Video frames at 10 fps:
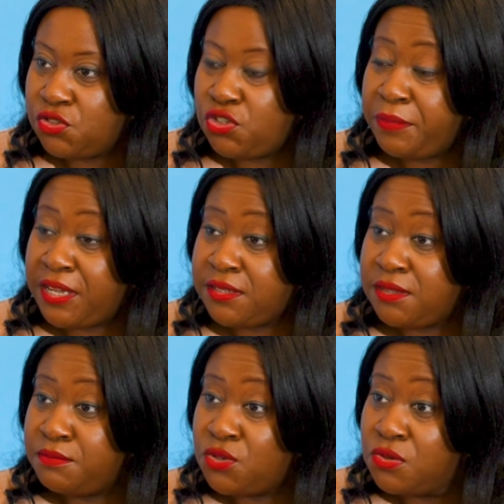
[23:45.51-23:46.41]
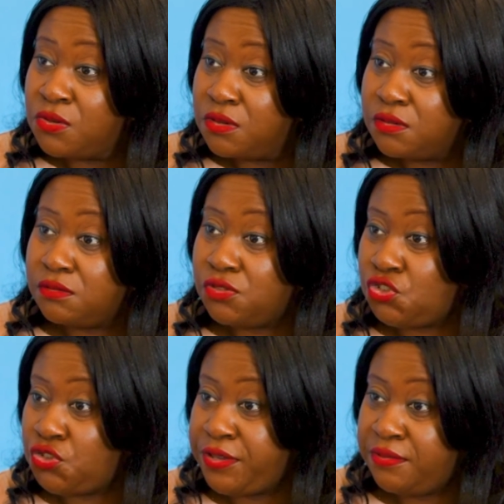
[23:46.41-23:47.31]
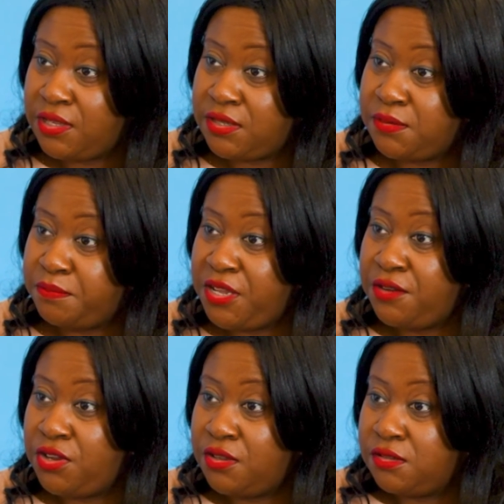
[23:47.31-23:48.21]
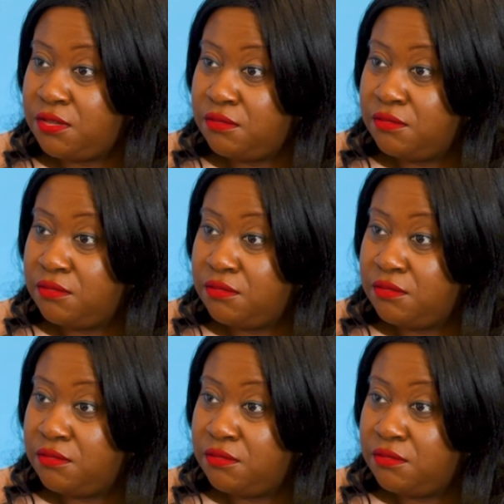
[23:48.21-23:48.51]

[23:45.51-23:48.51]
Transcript: to Mass more during this period?